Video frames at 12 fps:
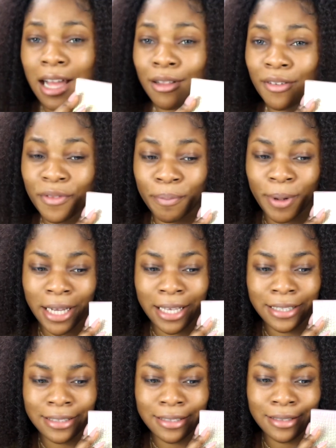love the
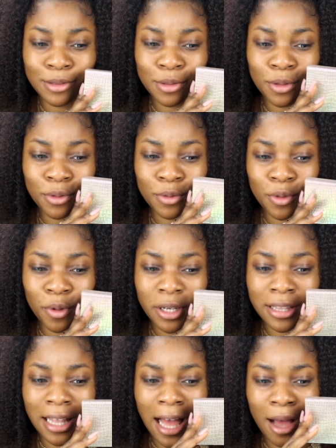packaging. So
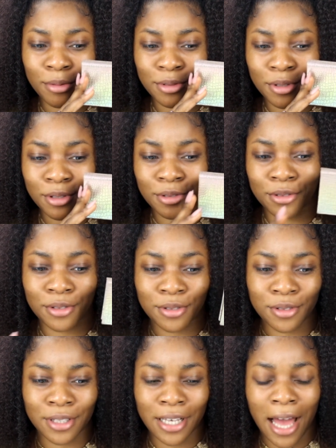knowing that I was going to do
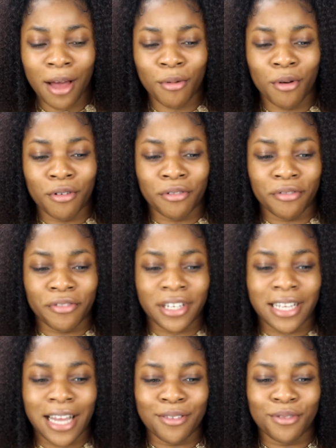this today, I wore
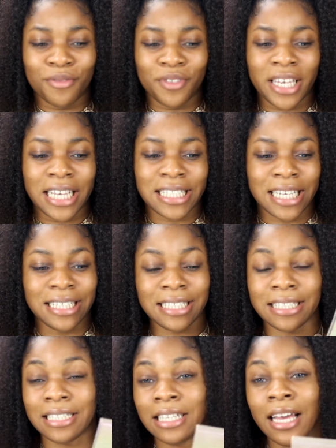green. I don't know if you guys can
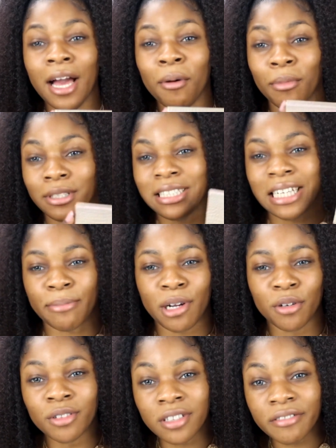see, but this is like my
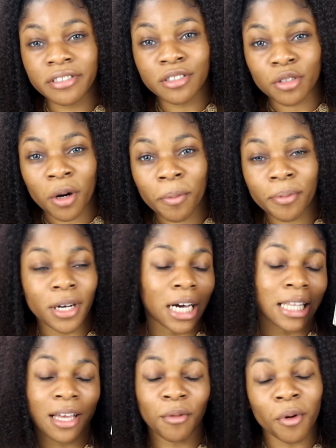only green top,
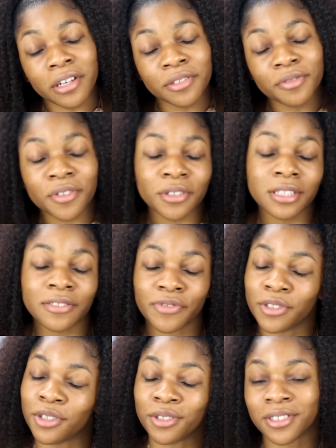and I wore it for this
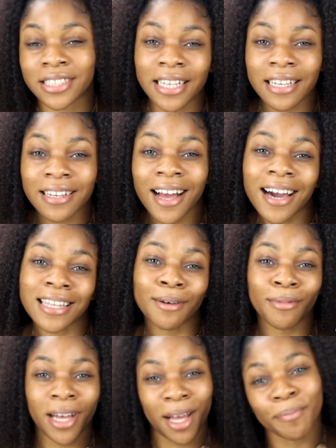video today, and I'm
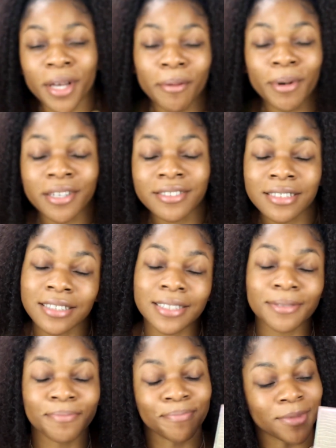happy about it.